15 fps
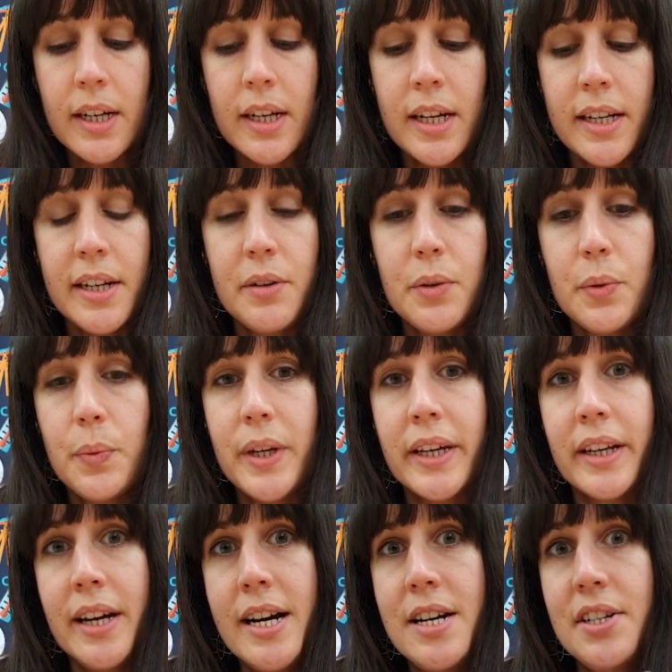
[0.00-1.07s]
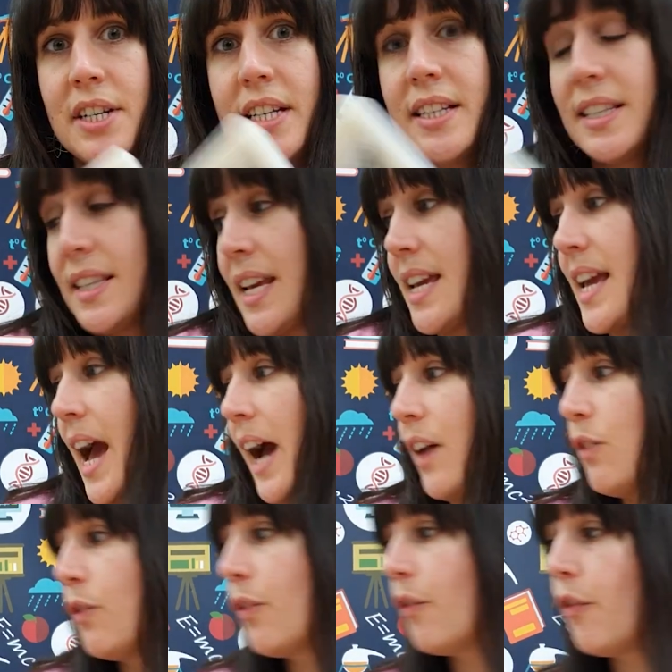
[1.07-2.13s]
Now we can actually see how
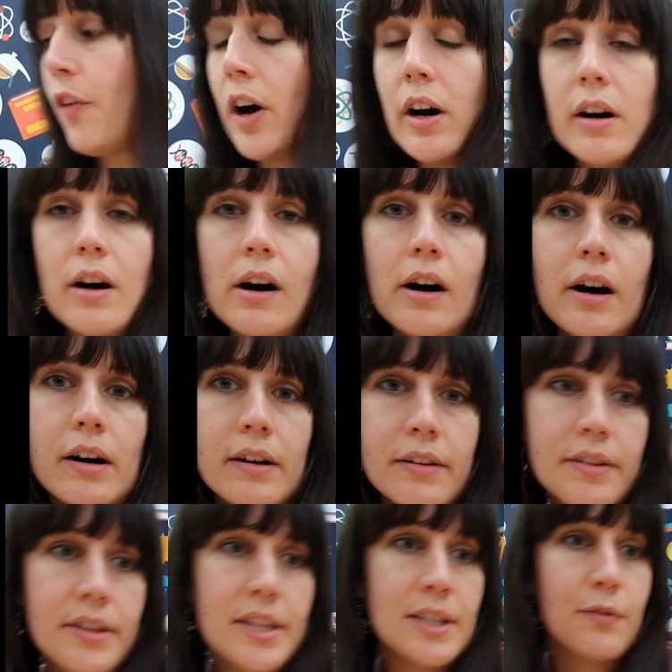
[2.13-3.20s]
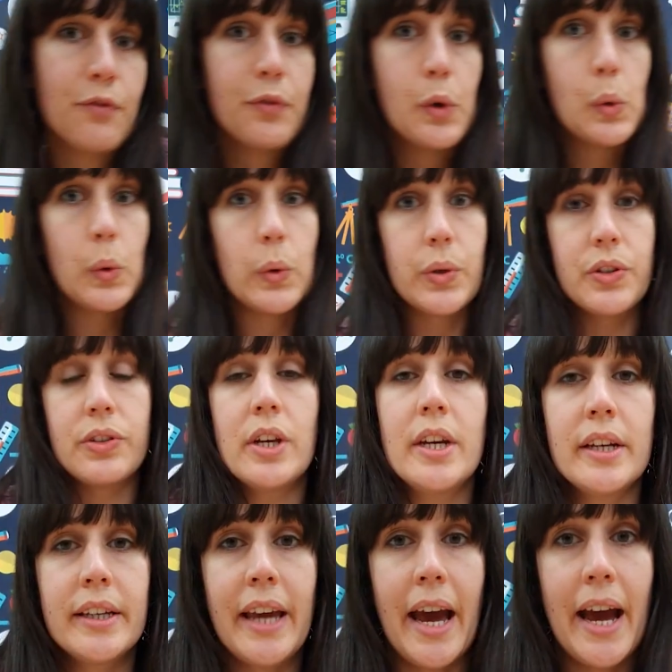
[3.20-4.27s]
far this force
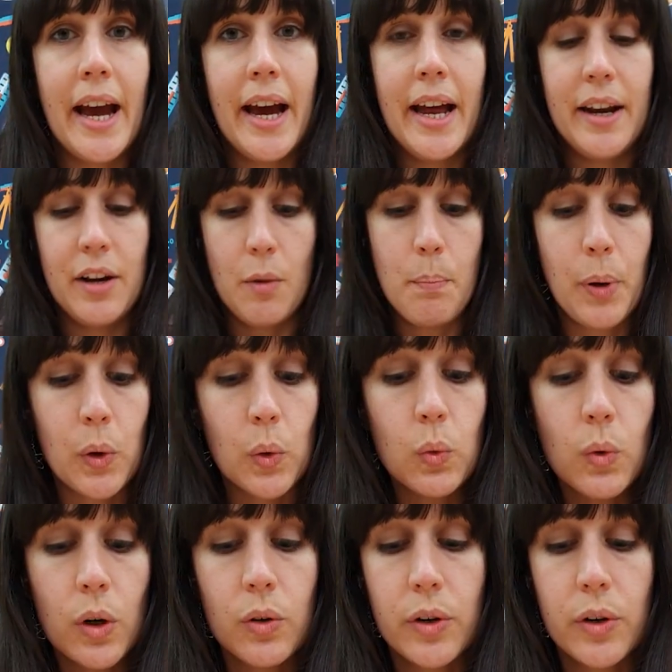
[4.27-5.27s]
can pull or